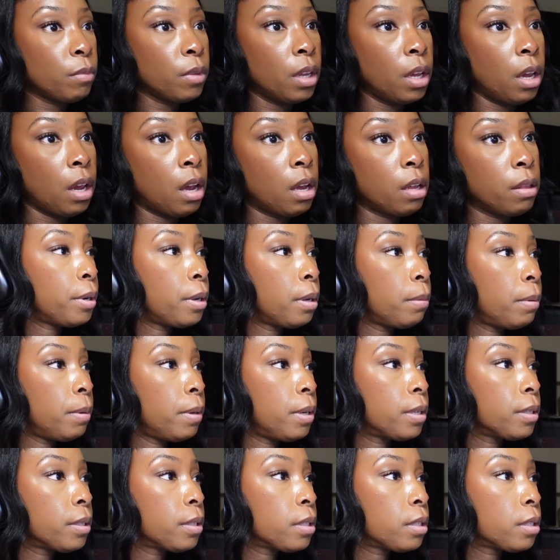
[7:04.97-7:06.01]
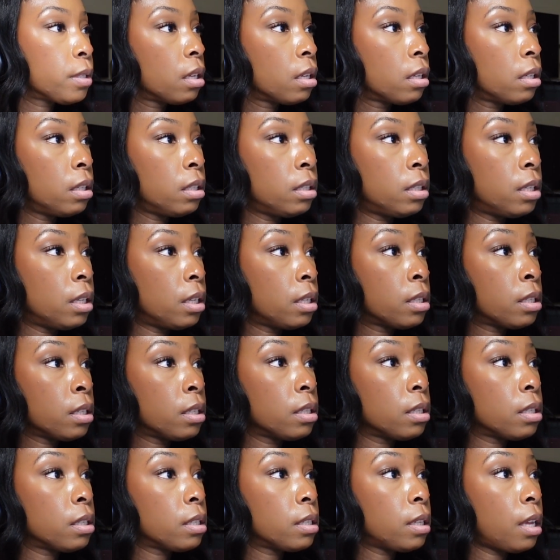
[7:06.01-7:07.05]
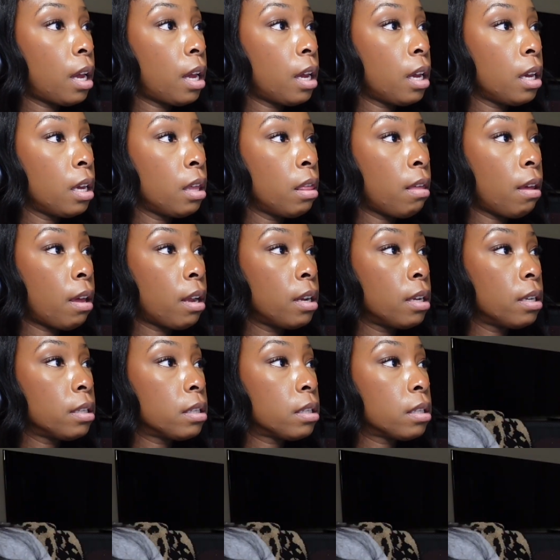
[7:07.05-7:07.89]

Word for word: Yeah, premiums, it doesn't say that it's,